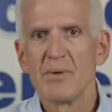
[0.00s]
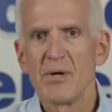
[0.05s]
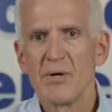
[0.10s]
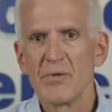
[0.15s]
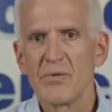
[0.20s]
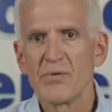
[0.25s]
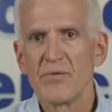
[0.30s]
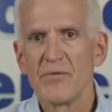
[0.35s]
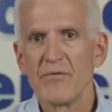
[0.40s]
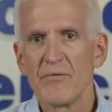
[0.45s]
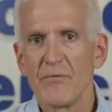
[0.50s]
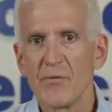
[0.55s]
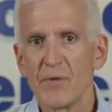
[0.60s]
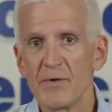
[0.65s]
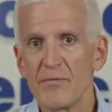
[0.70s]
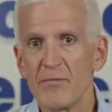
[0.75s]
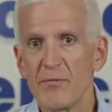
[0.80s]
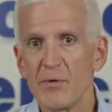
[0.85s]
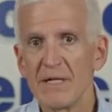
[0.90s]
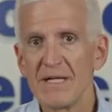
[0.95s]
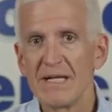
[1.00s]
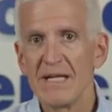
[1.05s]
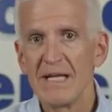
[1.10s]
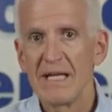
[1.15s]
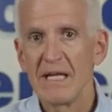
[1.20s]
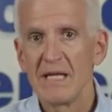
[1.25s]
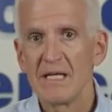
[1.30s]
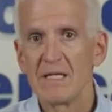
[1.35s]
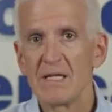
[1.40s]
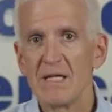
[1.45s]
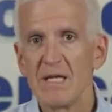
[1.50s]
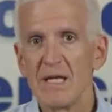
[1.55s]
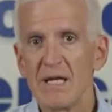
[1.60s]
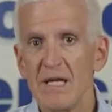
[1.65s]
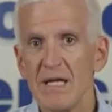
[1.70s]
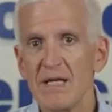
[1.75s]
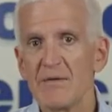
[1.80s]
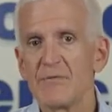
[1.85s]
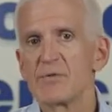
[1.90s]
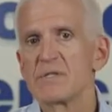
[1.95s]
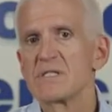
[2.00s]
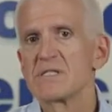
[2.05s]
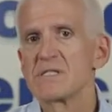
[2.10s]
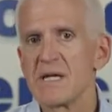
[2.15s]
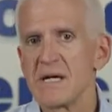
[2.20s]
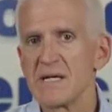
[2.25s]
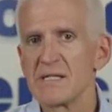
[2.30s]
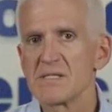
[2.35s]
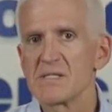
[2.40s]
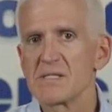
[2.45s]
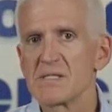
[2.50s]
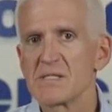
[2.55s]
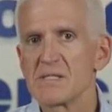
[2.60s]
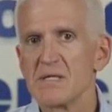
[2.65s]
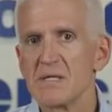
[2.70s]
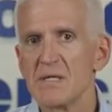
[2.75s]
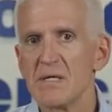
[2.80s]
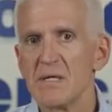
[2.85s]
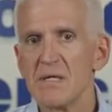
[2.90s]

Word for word: both 4-foot and 8-foot sizes.